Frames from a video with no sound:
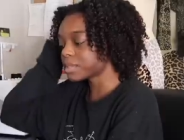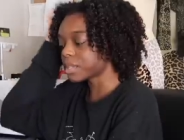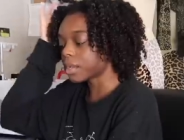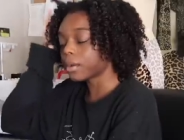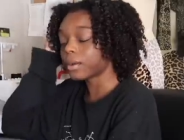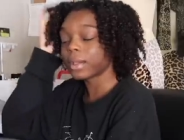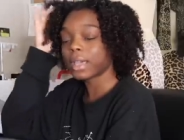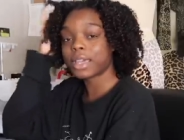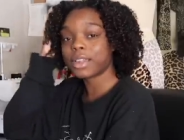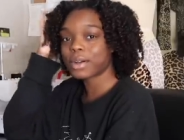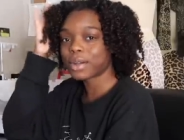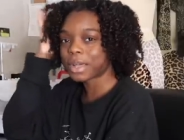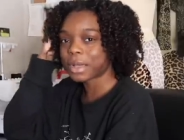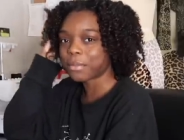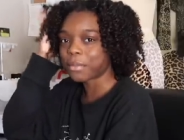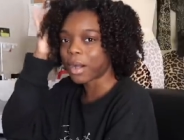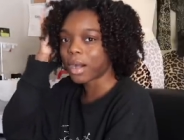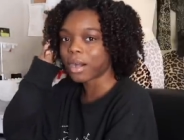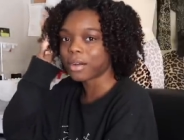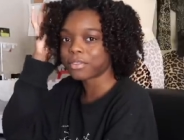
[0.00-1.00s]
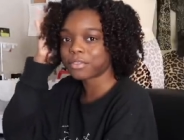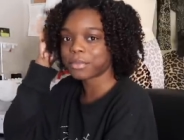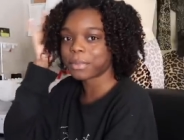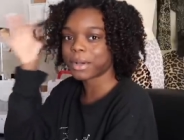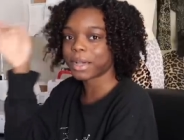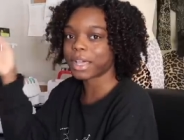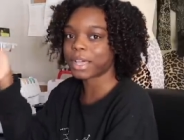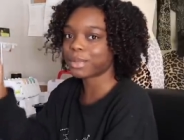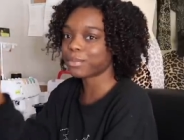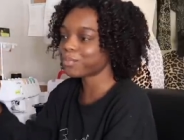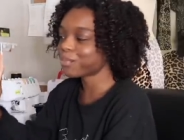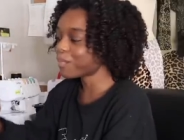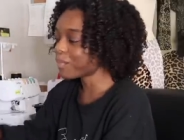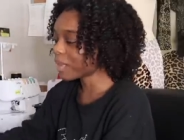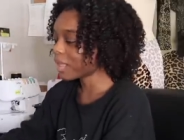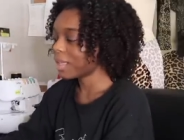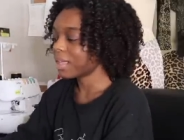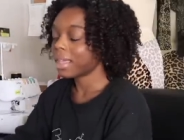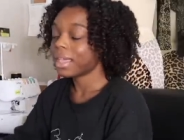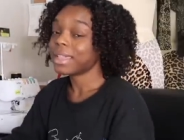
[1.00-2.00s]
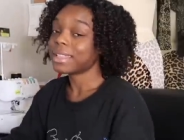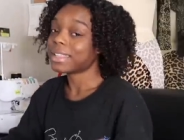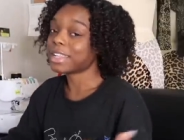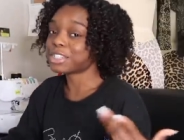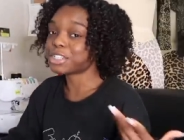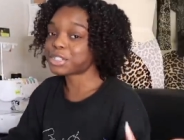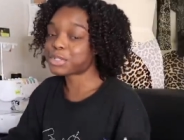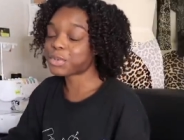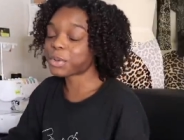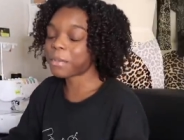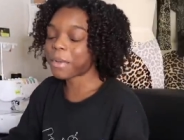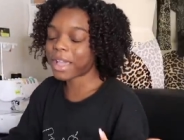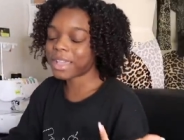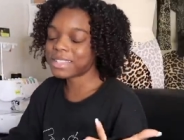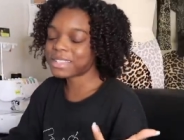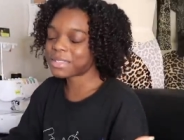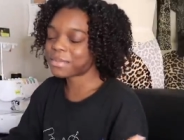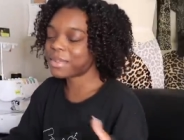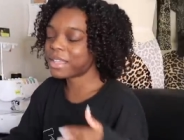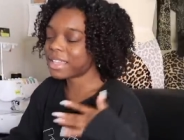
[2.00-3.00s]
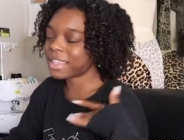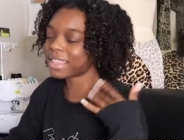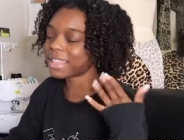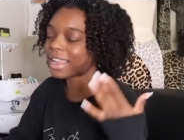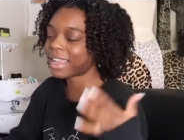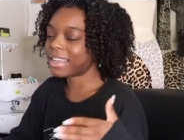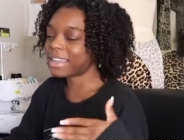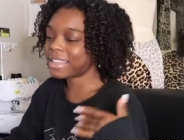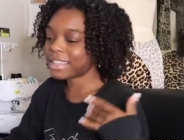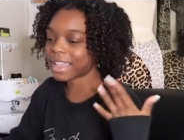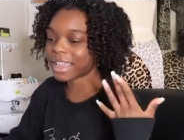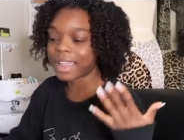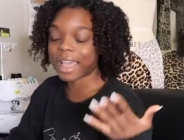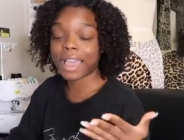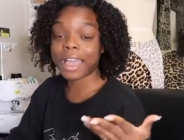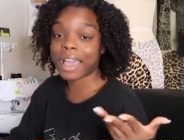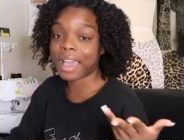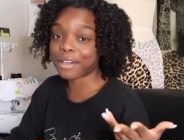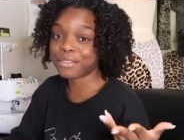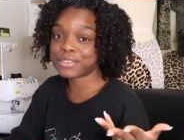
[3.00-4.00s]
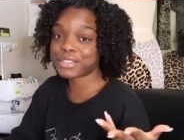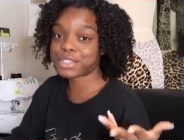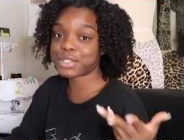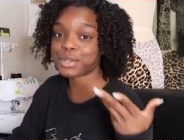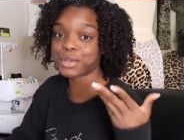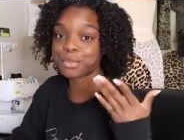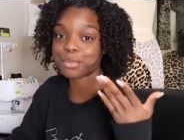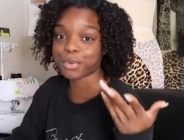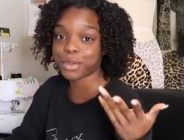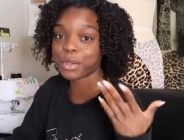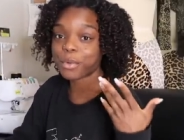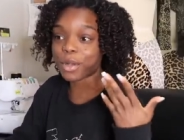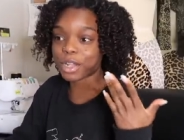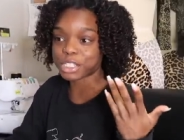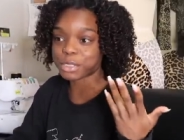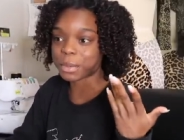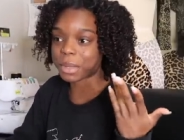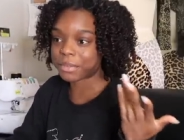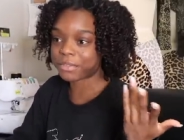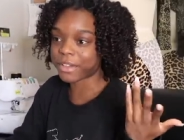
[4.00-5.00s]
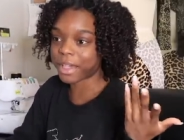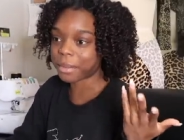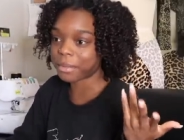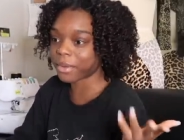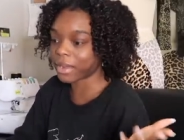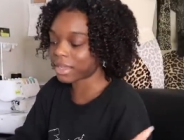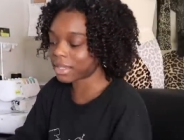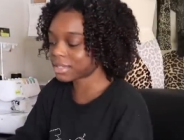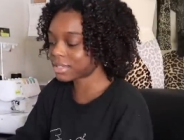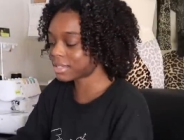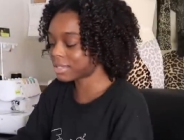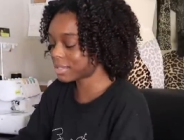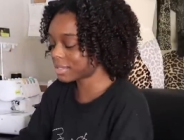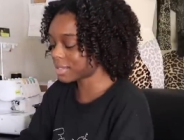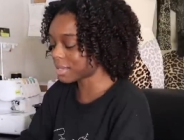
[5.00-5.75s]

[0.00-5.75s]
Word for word: so it'll come off but that just reminds me that I need I have to pre-wash my fabrics